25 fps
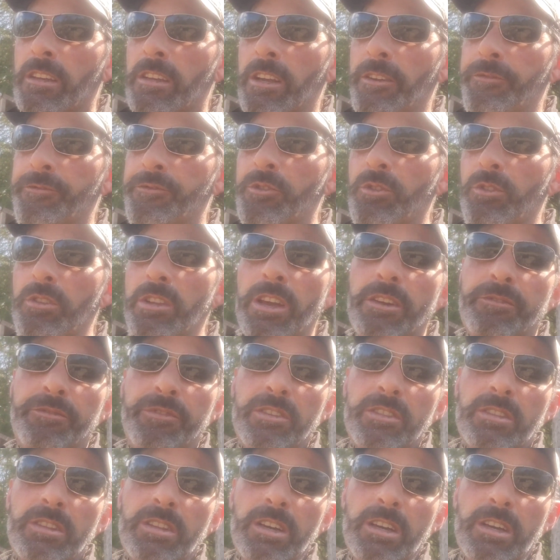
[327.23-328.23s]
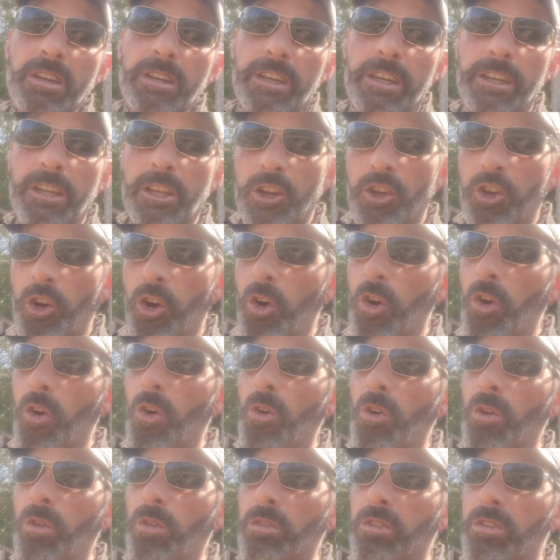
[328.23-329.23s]
If you live in a
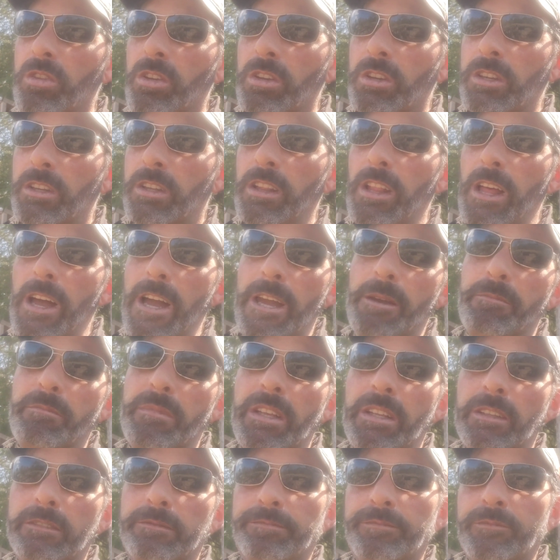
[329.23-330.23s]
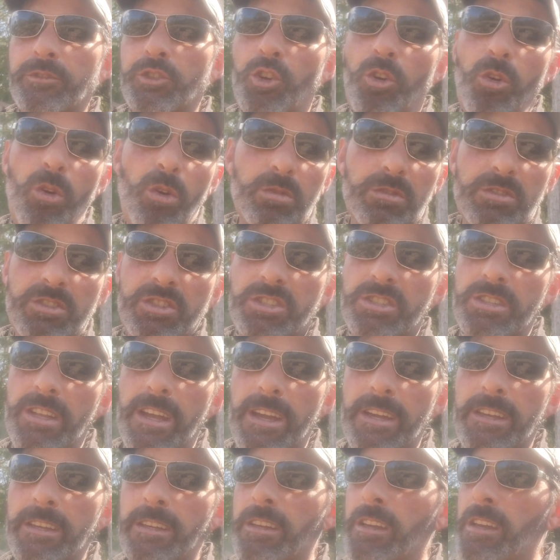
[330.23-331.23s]
cold climate, cold
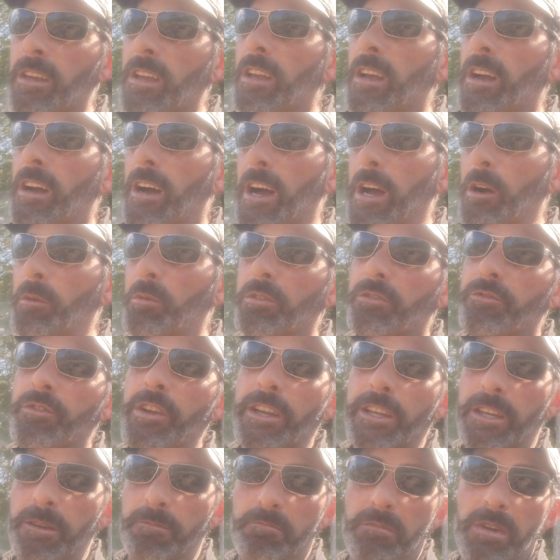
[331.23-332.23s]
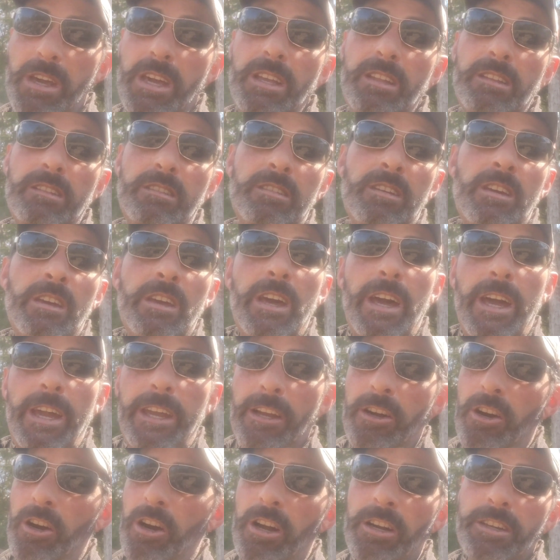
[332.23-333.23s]
state, I would recommend
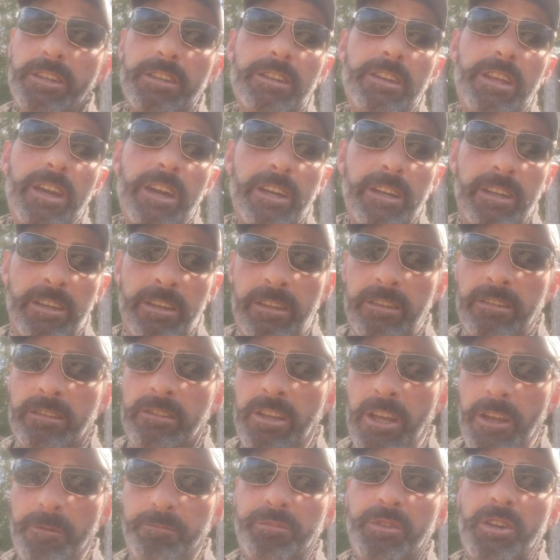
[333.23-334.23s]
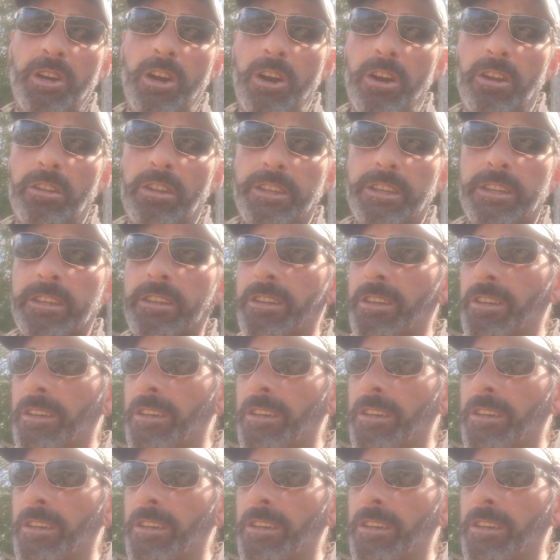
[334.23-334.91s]
a hardneck type garlic.